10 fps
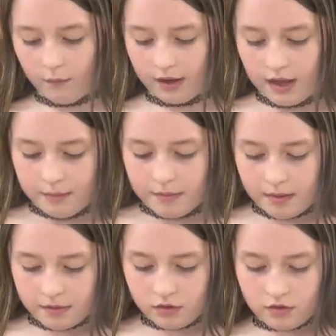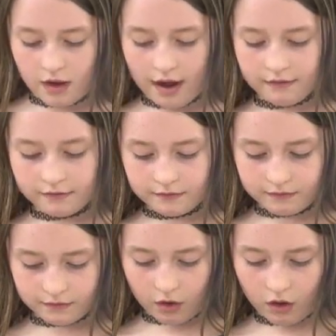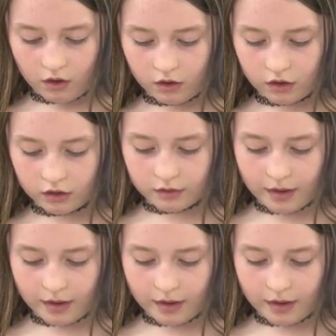Wait, maybe you have all heard